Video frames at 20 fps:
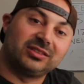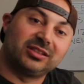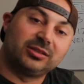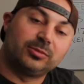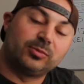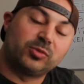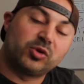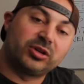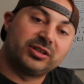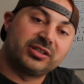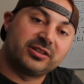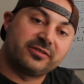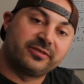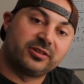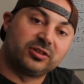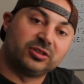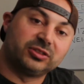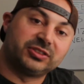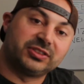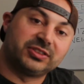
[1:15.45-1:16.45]
little more
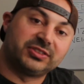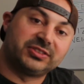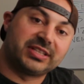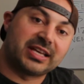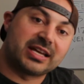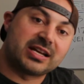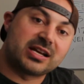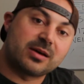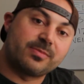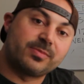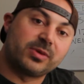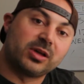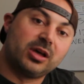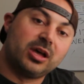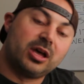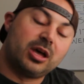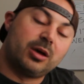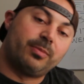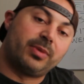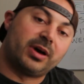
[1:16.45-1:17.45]
difficult to set up,
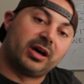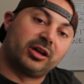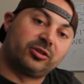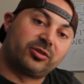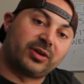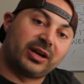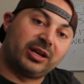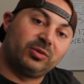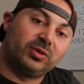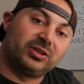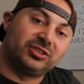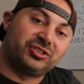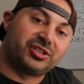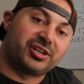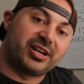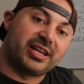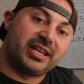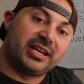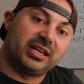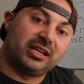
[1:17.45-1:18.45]
but great once
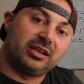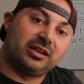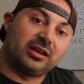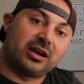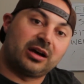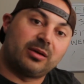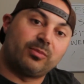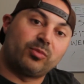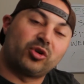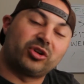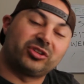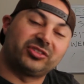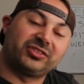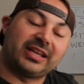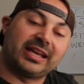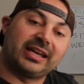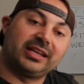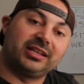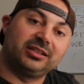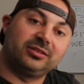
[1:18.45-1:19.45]
you're in it. More
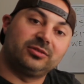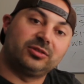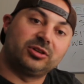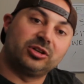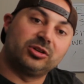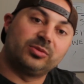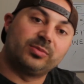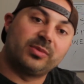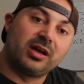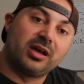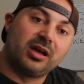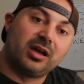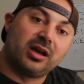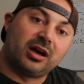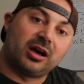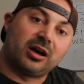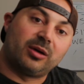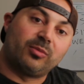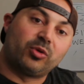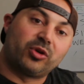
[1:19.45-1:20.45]
standing room,
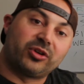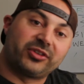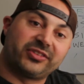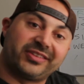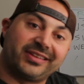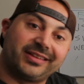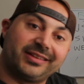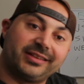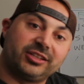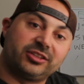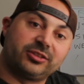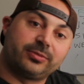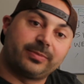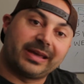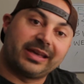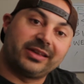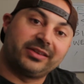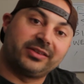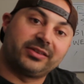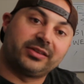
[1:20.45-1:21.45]
more ceiling
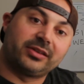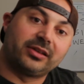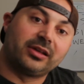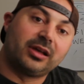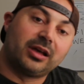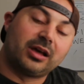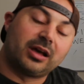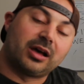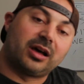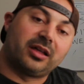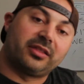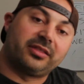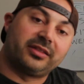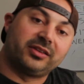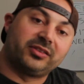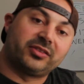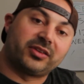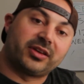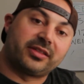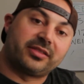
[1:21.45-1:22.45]
space,
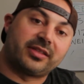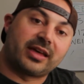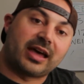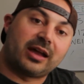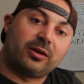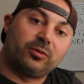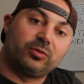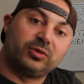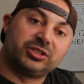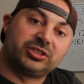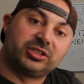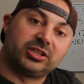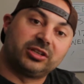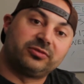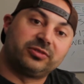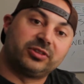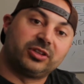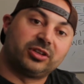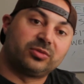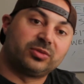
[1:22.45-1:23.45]
things like that, which
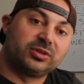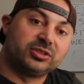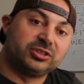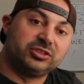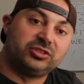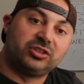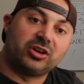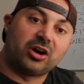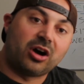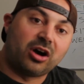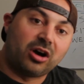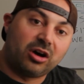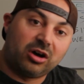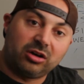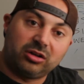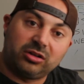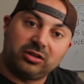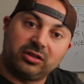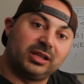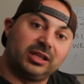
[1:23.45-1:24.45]
if you're really
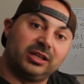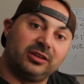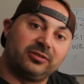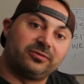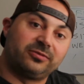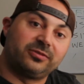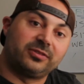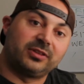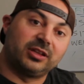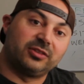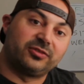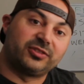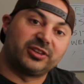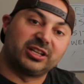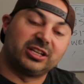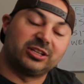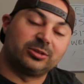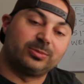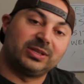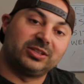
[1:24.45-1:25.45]
tall, if
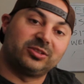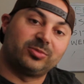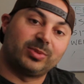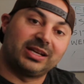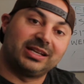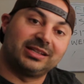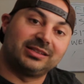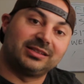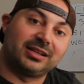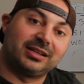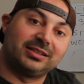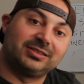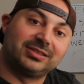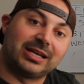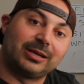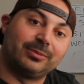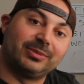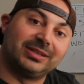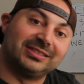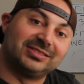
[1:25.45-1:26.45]
you're going to be spending a lot of
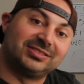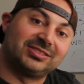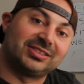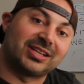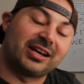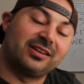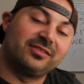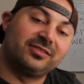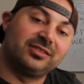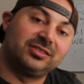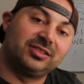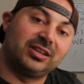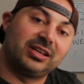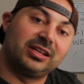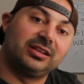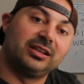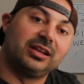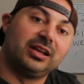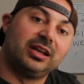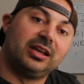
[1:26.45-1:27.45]
time inside of the
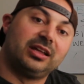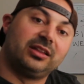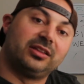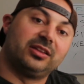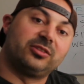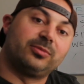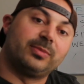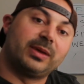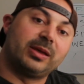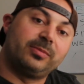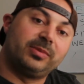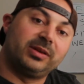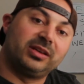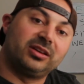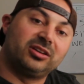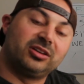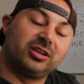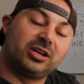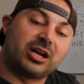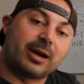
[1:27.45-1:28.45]
tent, this may be
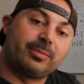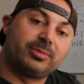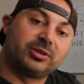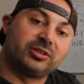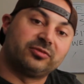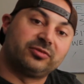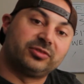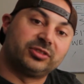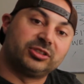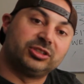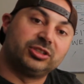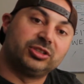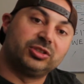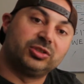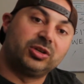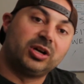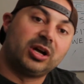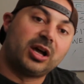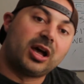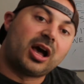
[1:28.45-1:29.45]
a good option for
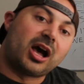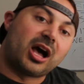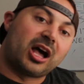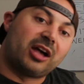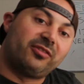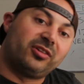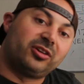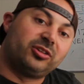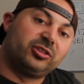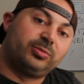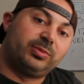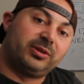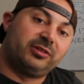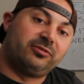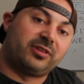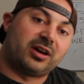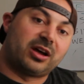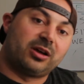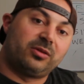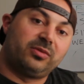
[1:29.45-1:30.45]
you. I've always been
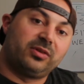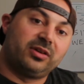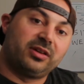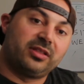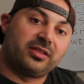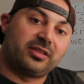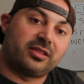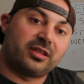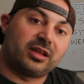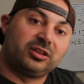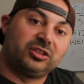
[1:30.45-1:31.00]
fine with